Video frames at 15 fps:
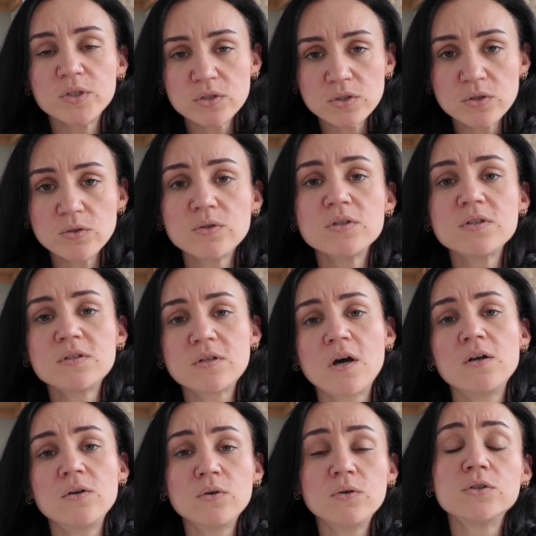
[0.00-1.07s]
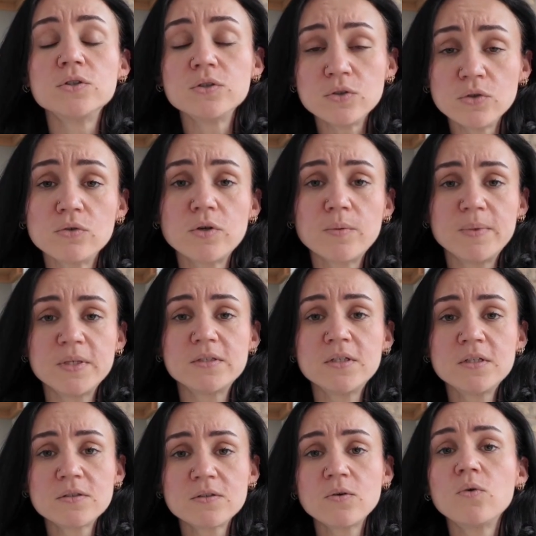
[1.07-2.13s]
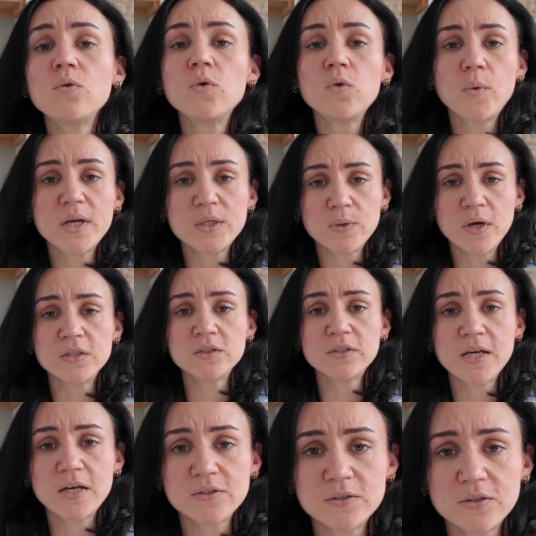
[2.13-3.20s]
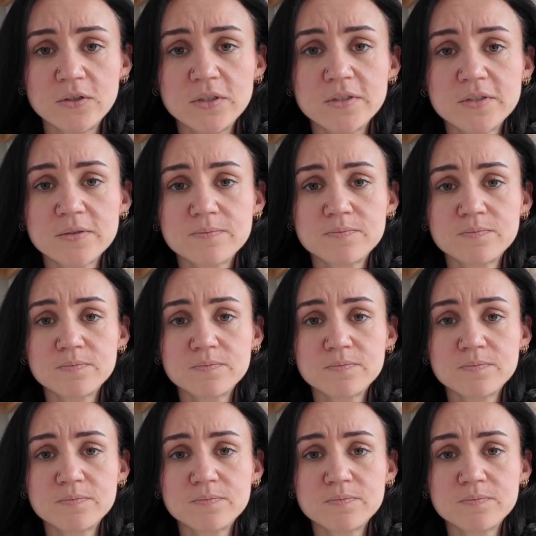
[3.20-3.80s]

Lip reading: which you can start and launch your own business all the way to $100,000.